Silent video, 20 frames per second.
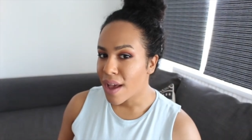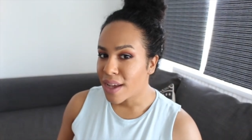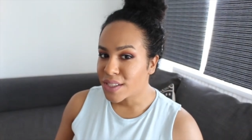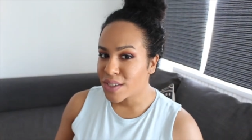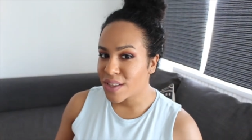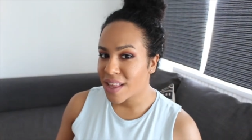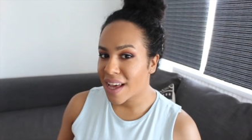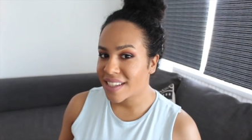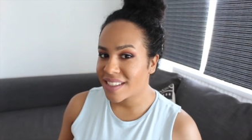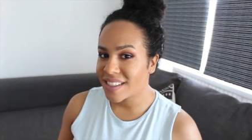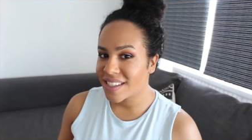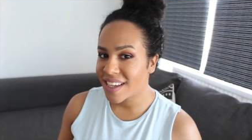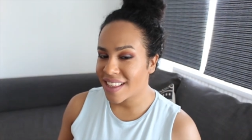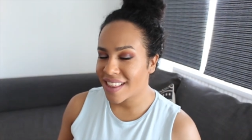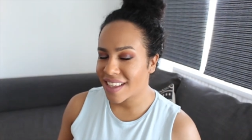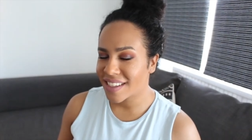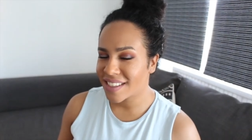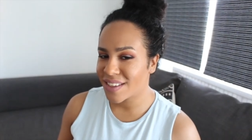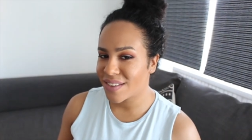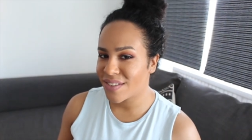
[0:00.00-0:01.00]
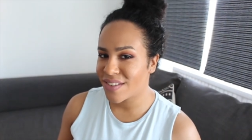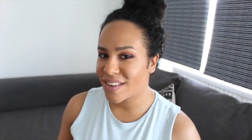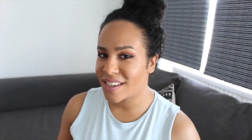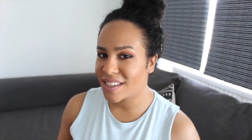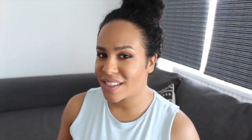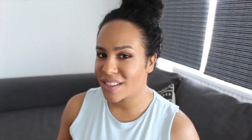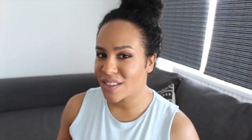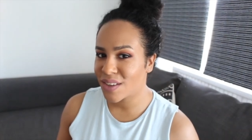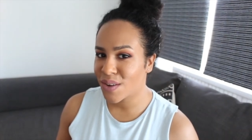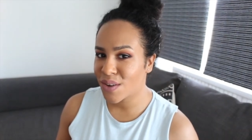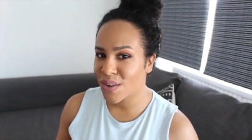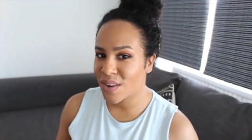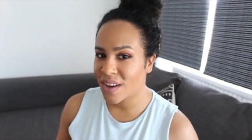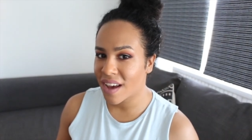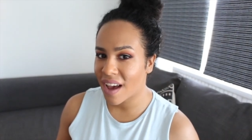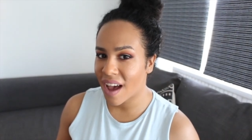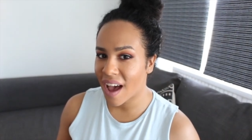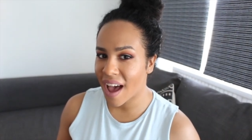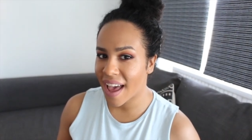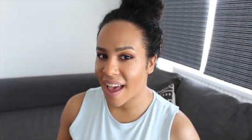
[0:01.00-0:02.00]
So that's it, that's the finished
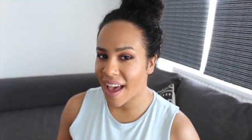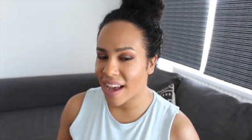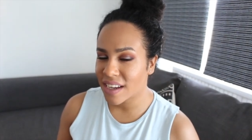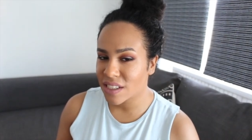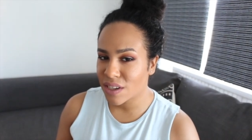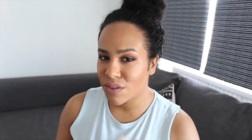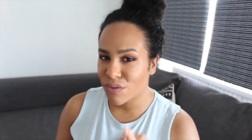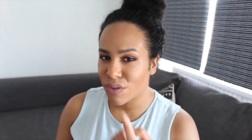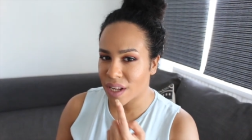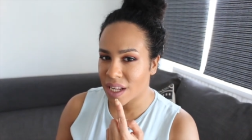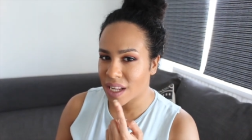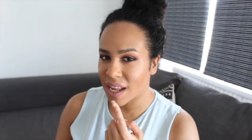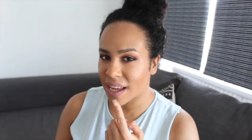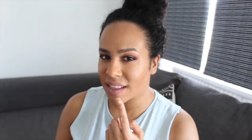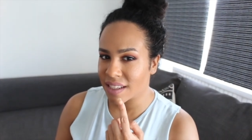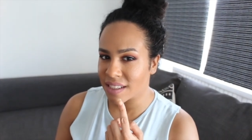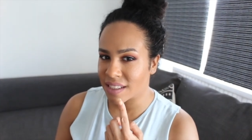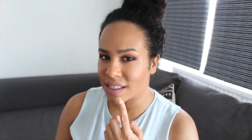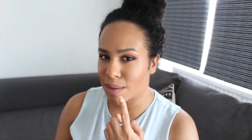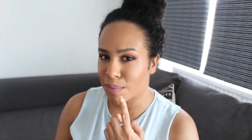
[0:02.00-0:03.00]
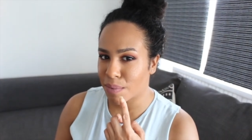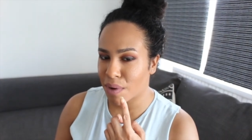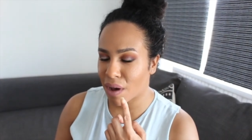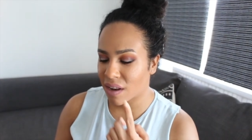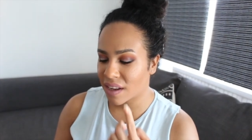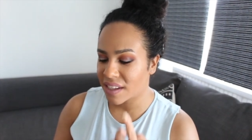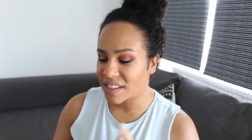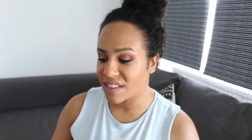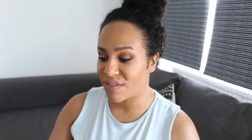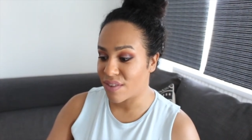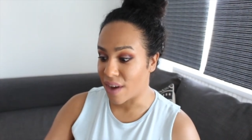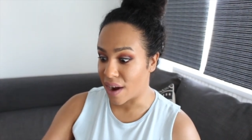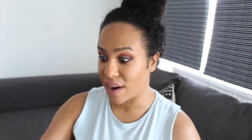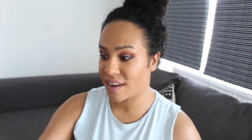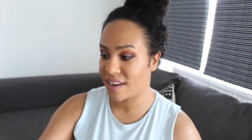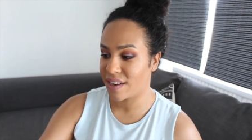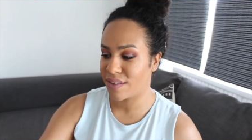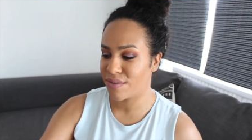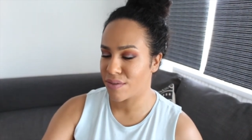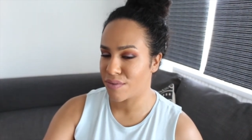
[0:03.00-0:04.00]
look. I actually really like this lip color. It's
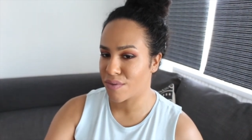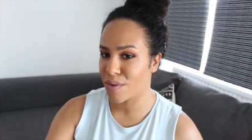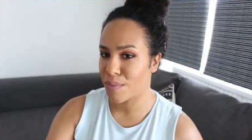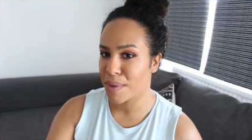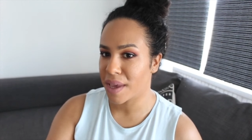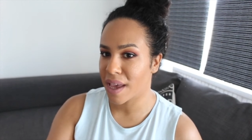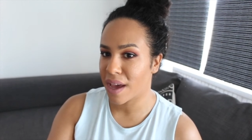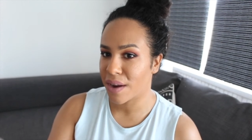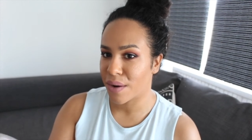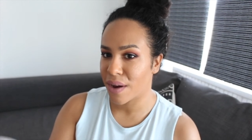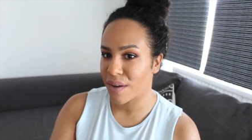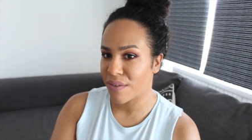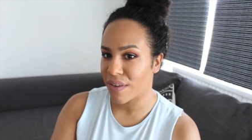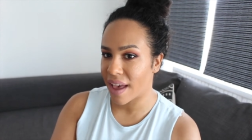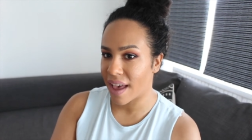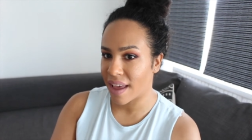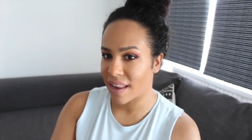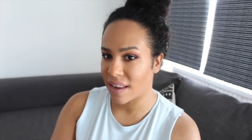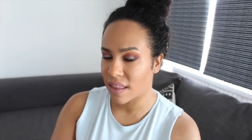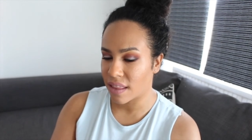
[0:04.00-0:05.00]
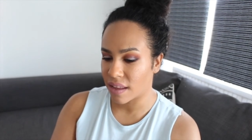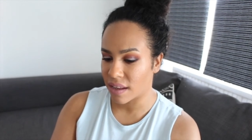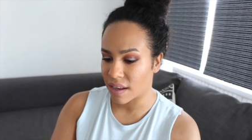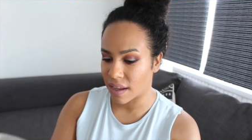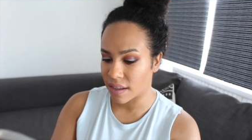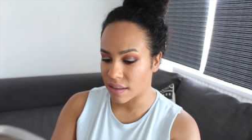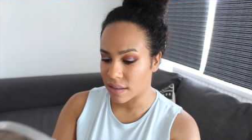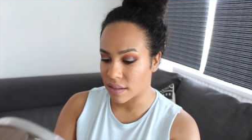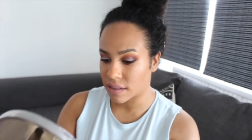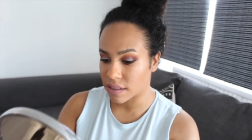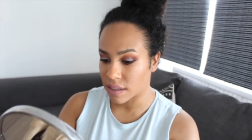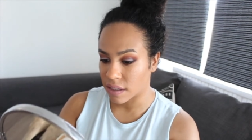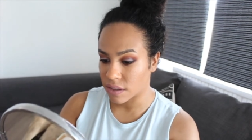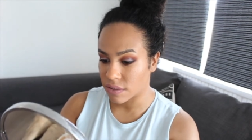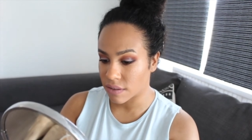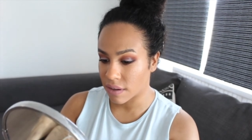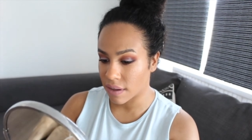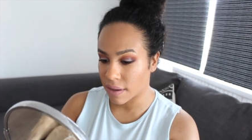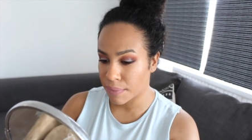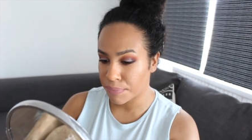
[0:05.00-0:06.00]
very different for me. I don't have anything like this
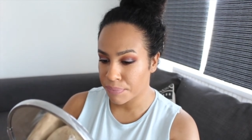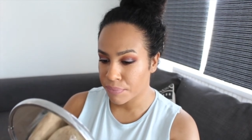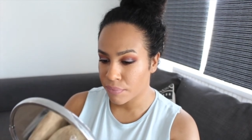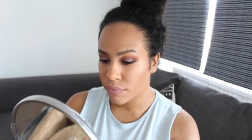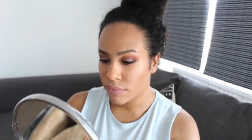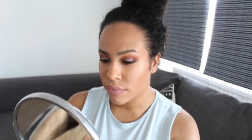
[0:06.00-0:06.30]
actually.